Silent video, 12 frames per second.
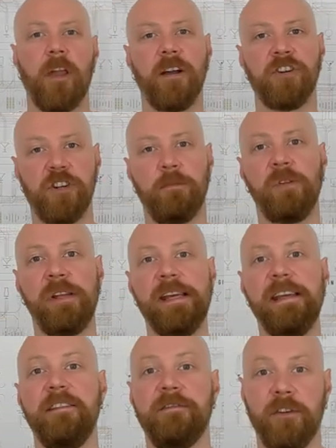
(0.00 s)

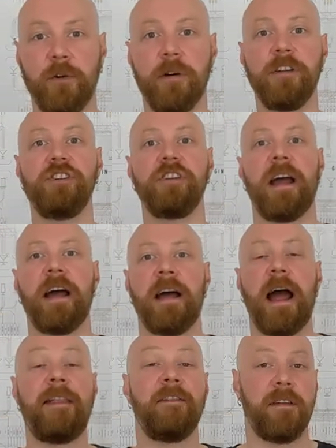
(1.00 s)
Chablis, the village, uh,
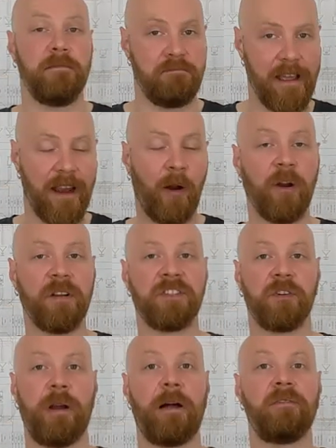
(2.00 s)
and the area
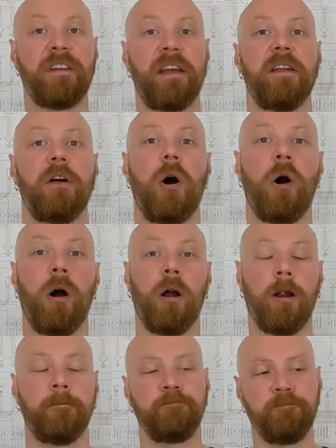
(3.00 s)
surrounding it
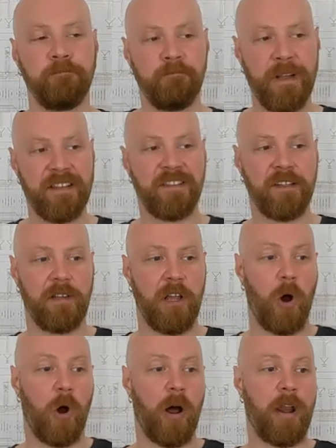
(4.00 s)
are basically
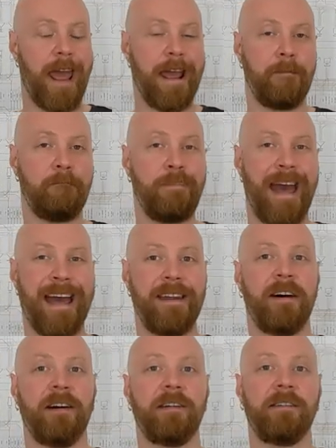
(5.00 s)
on a bed
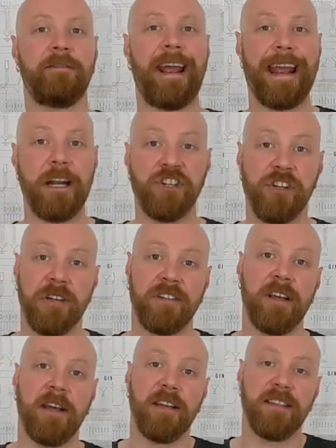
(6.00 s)
of ancient
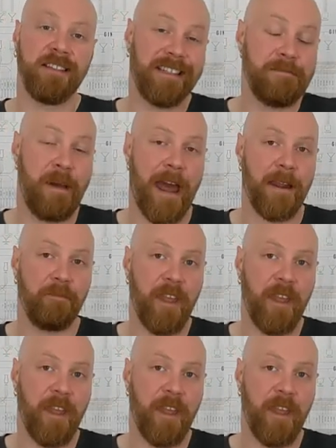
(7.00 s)
seabed,